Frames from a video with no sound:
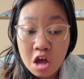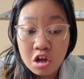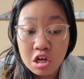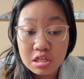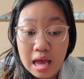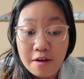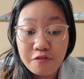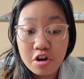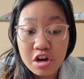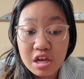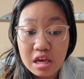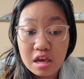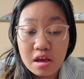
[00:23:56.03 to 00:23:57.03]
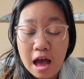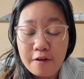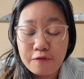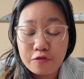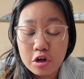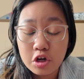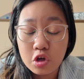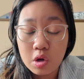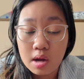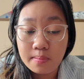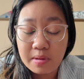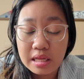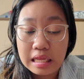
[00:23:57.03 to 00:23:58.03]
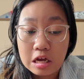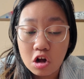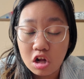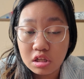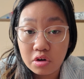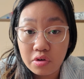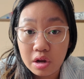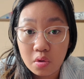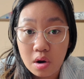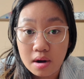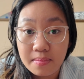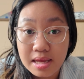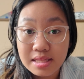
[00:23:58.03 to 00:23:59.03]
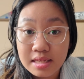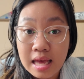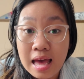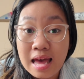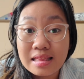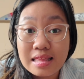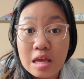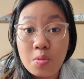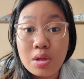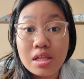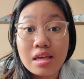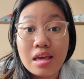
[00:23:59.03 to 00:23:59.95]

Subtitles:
Because after you completing all the requirements, they will